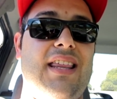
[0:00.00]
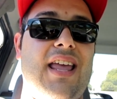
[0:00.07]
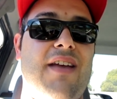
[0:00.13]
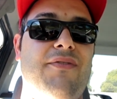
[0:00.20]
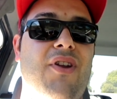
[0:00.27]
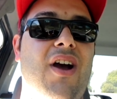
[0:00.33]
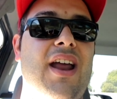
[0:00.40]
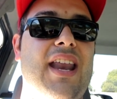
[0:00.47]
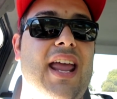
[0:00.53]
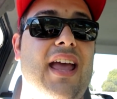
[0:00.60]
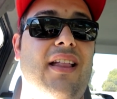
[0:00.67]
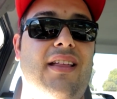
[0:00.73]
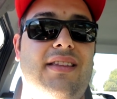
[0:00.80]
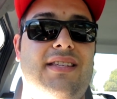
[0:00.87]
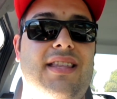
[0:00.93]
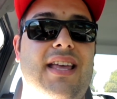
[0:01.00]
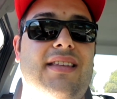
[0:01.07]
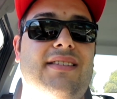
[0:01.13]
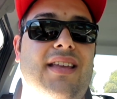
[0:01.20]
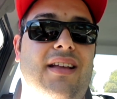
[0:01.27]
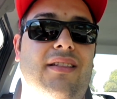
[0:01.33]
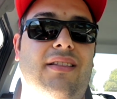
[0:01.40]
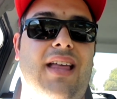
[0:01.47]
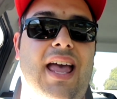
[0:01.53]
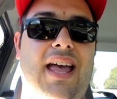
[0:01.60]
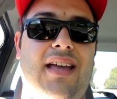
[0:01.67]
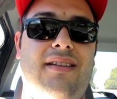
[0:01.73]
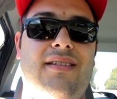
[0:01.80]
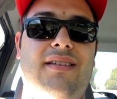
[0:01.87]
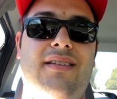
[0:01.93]
They have 9 outlets they sell
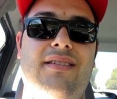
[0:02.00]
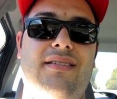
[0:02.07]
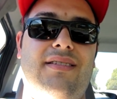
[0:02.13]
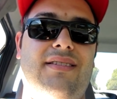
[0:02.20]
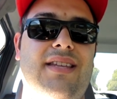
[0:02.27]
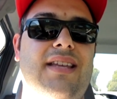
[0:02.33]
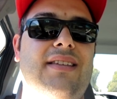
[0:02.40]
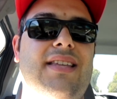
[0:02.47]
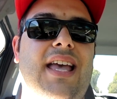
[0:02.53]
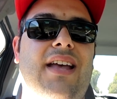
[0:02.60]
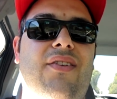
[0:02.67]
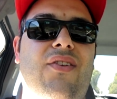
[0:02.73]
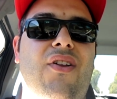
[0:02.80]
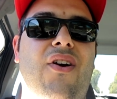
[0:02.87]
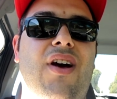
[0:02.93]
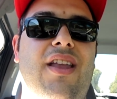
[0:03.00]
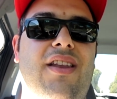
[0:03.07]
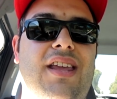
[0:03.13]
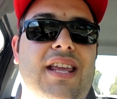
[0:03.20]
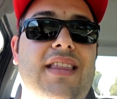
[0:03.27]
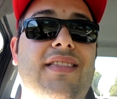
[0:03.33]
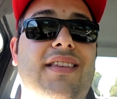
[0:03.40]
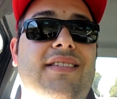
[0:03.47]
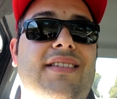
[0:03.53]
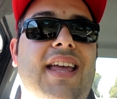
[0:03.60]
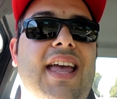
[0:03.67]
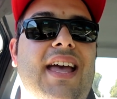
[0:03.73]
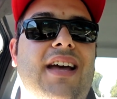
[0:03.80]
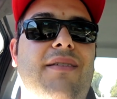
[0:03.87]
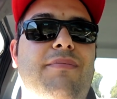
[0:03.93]
at. 6 out of 9 are in this
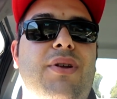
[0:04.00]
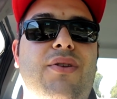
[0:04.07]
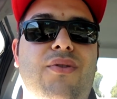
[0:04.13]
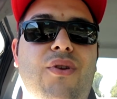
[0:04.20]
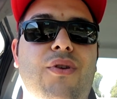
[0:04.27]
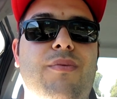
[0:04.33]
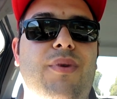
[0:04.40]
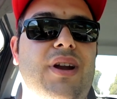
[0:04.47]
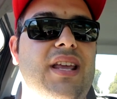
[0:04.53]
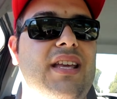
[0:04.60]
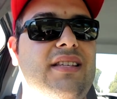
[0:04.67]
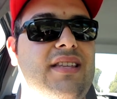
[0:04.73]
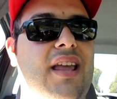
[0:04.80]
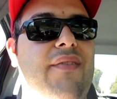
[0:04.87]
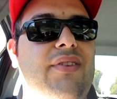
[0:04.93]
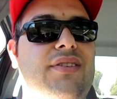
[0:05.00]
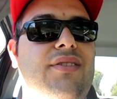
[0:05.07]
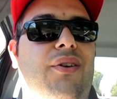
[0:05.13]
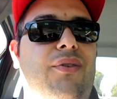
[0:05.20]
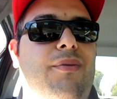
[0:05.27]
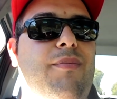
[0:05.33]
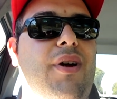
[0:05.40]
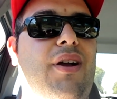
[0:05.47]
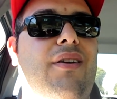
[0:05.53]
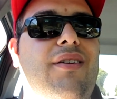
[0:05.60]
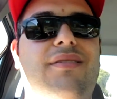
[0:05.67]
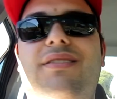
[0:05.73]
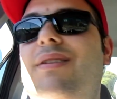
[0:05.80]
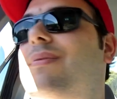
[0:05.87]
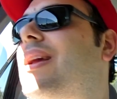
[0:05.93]
town, but nobody has ever sold a
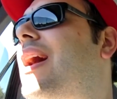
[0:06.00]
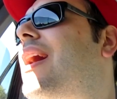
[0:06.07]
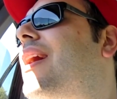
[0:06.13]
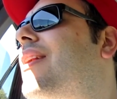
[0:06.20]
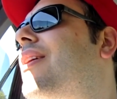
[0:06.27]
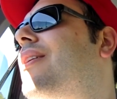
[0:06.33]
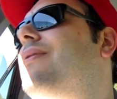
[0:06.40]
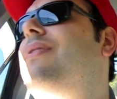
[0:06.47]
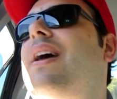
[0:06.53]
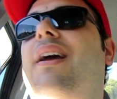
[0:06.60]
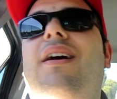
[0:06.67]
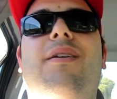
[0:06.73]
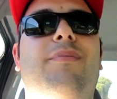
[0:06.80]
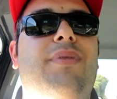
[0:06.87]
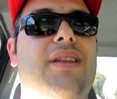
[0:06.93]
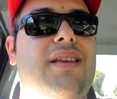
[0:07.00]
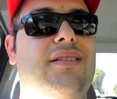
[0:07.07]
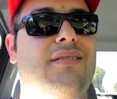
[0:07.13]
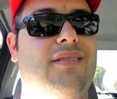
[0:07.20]
micro SIM card of that company.